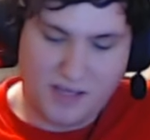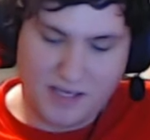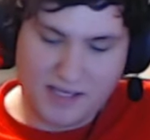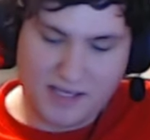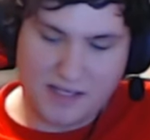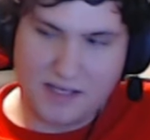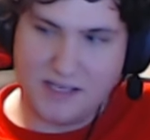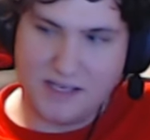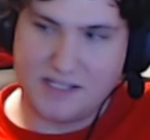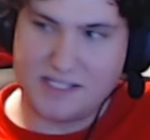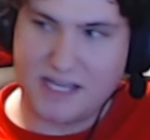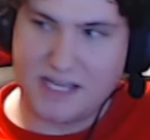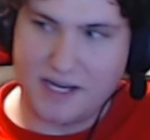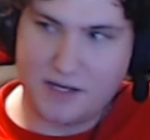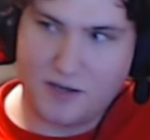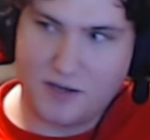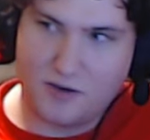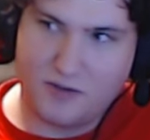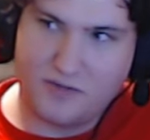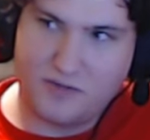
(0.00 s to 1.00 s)
Yeah, I'm telling you,
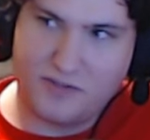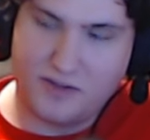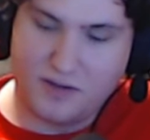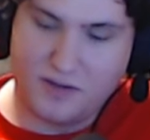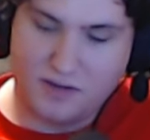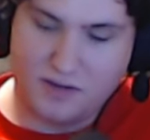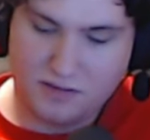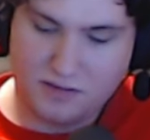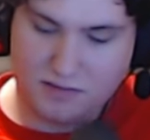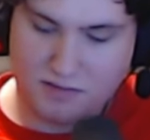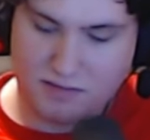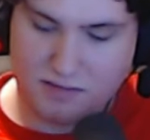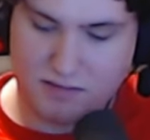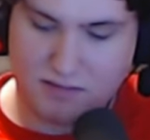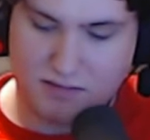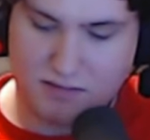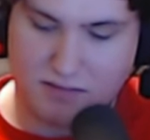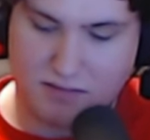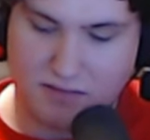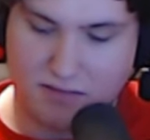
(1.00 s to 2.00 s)
bro. I'm looking
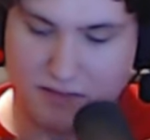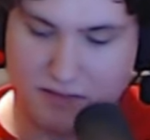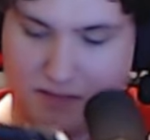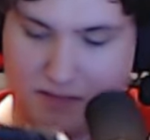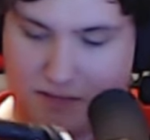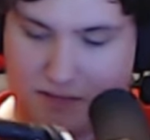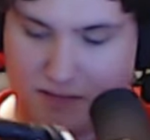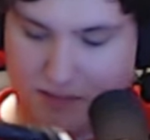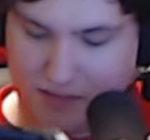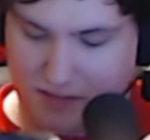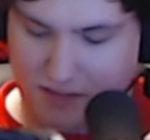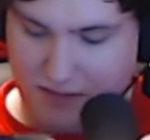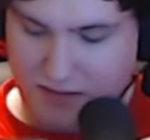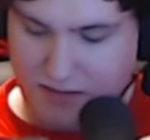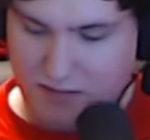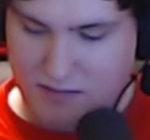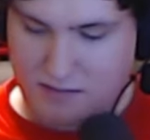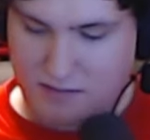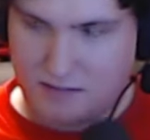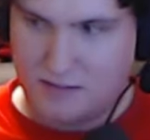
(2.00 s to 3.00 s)
forward to the game. The only thing
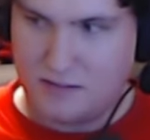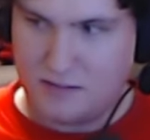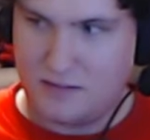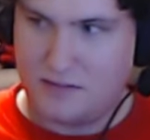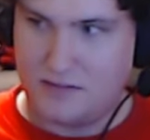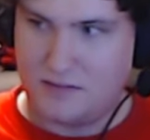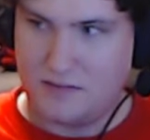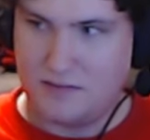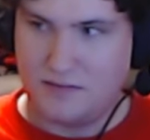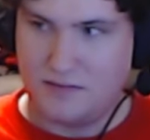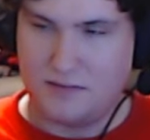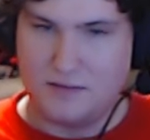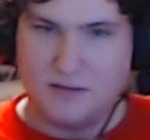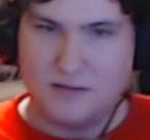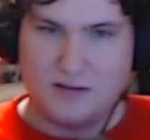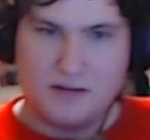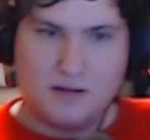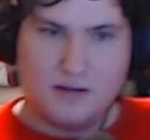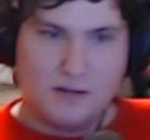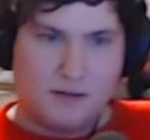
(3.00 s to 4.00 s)
that'll really ruin it is
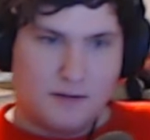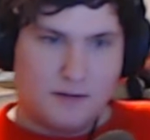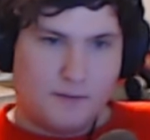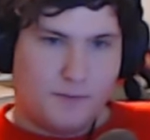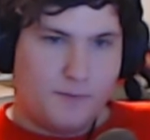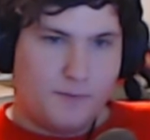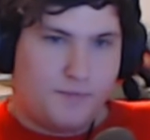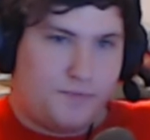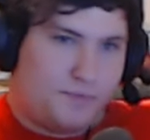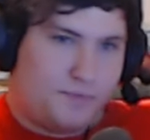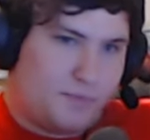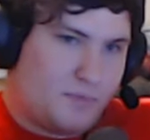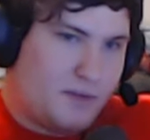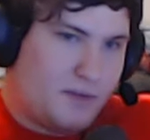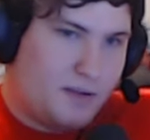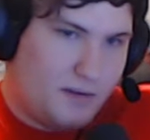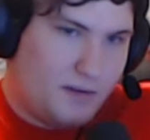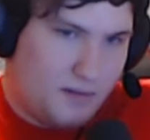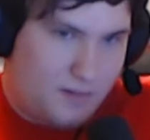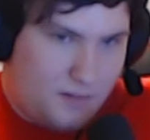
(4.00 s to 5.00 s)
microtransactions, which is
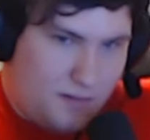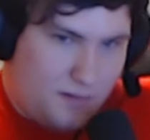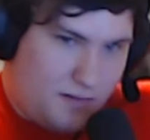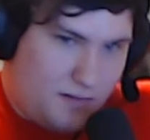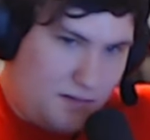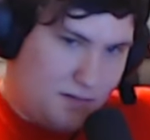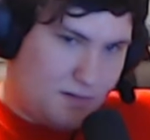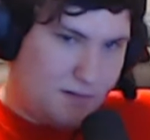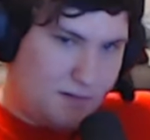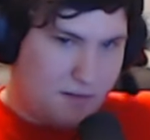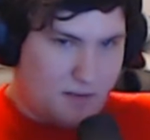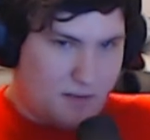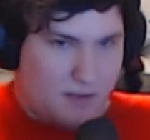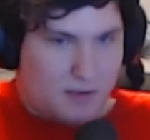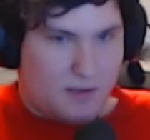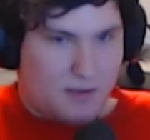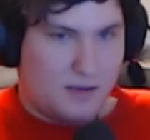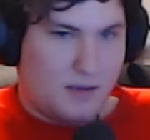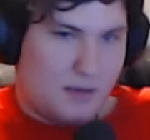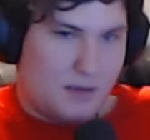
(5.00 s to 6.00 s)
the only thing I'm hesitant of.
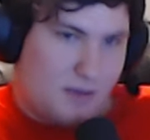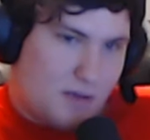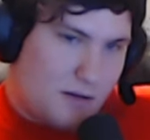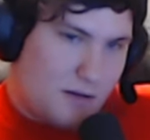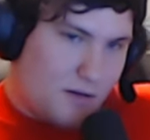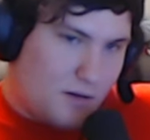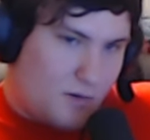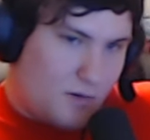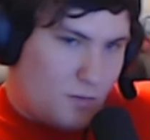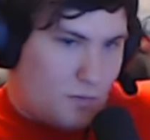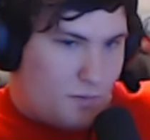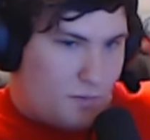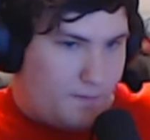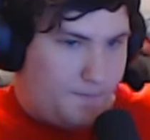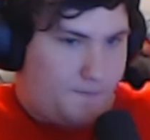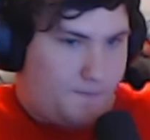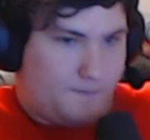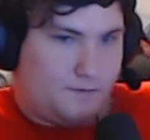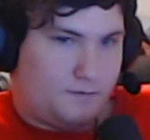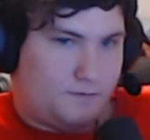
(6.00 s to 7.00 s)
Because I
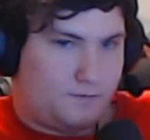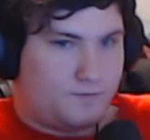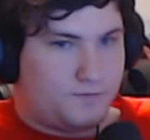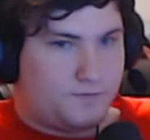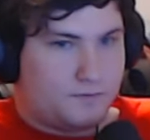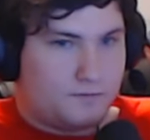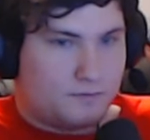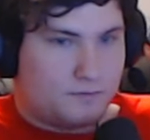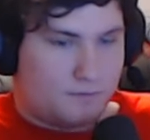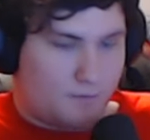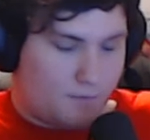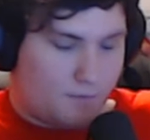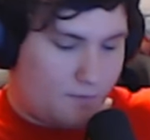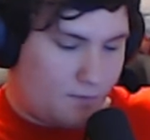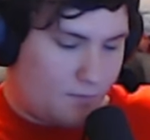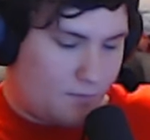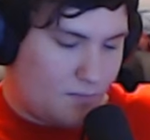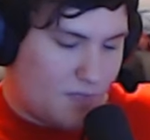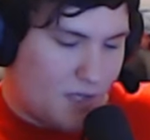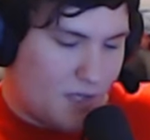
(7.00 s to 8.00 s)
enjoy Call of Duty.
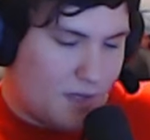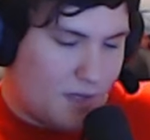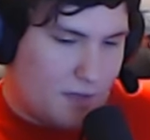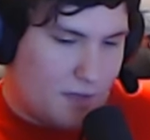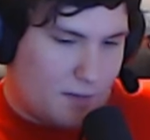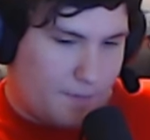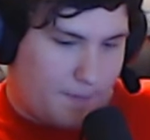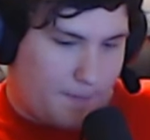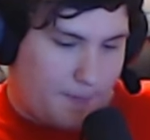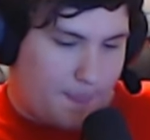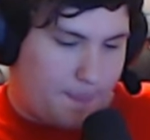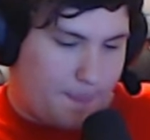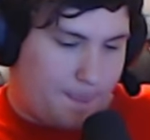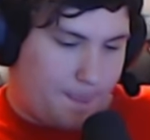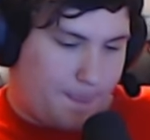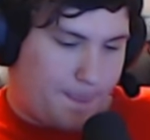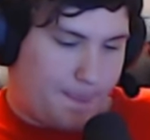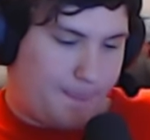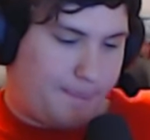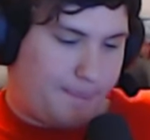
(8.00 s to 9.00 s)
I really do. But when
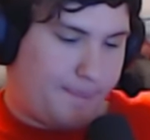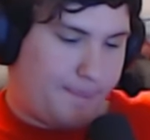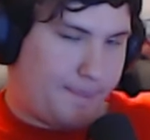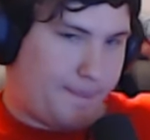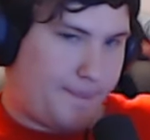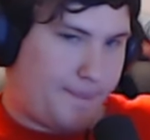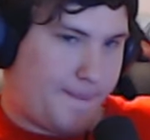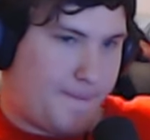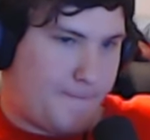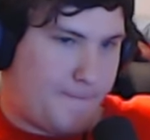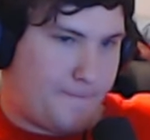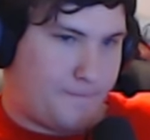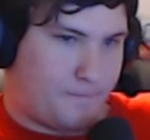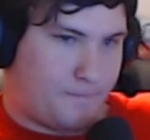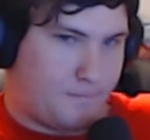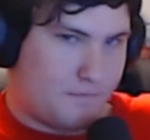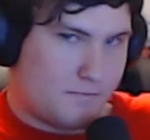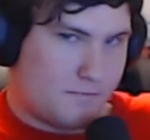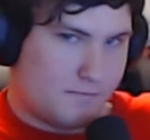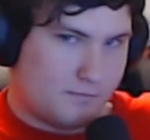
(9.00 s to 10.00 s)
there's
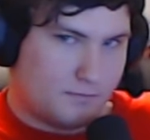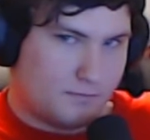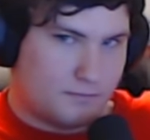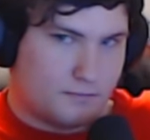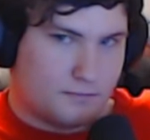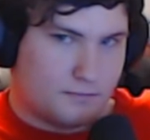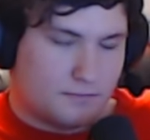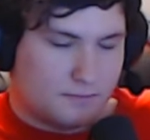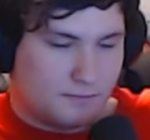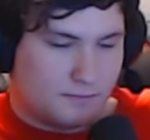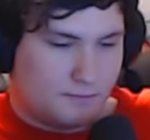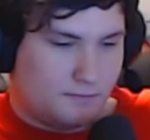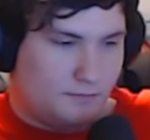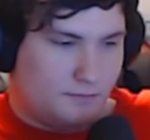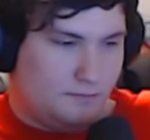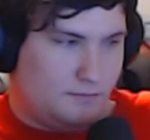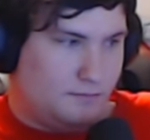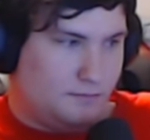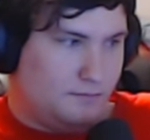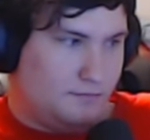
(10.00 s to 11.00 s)
microtransactions that fucking
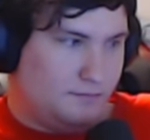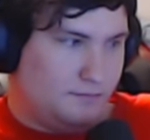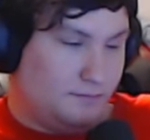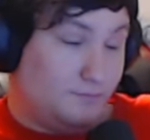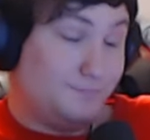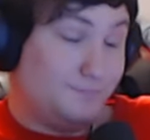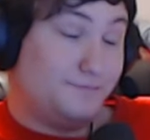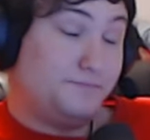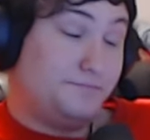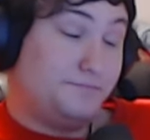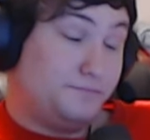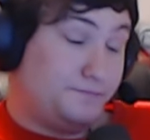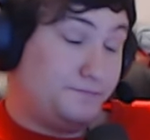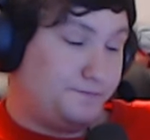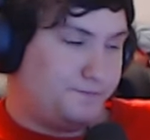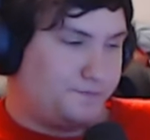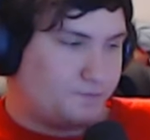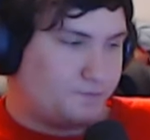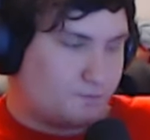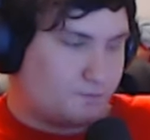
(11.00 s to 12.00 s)
make
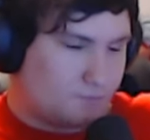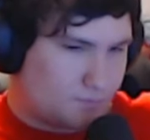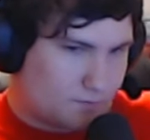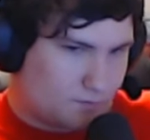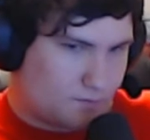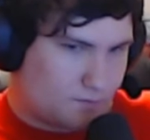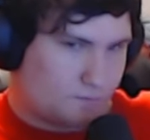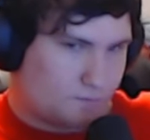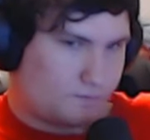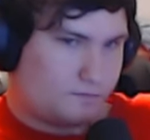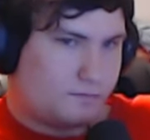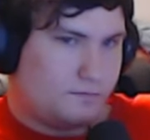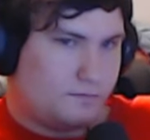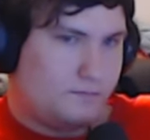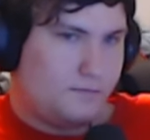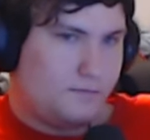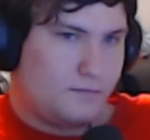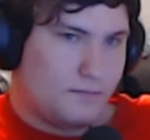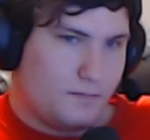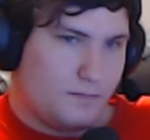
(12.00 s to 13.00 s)
things unenjoyable,
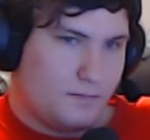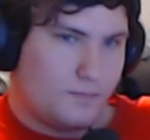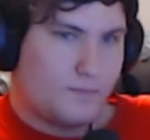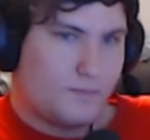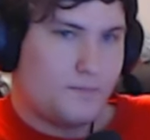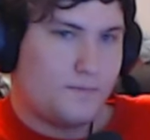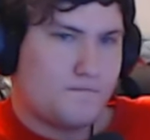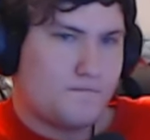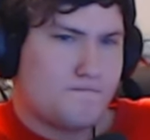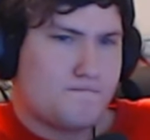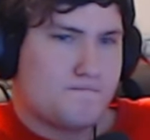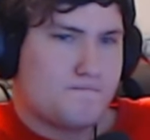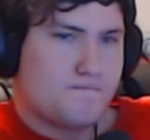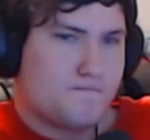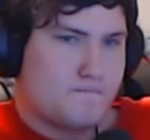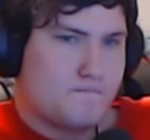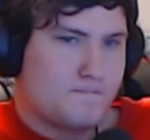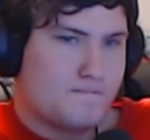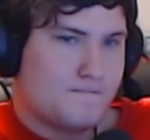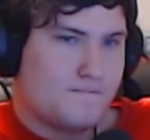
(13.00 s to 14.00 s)
that's just when I
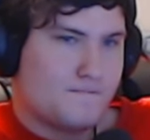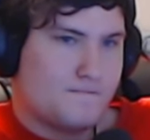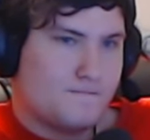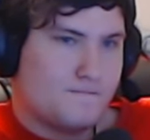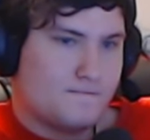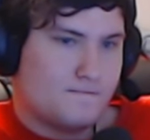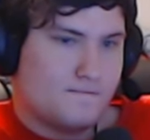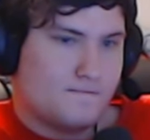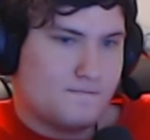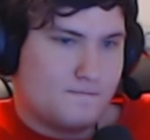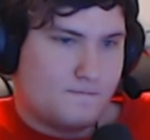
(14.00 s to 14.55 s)
quit on the game.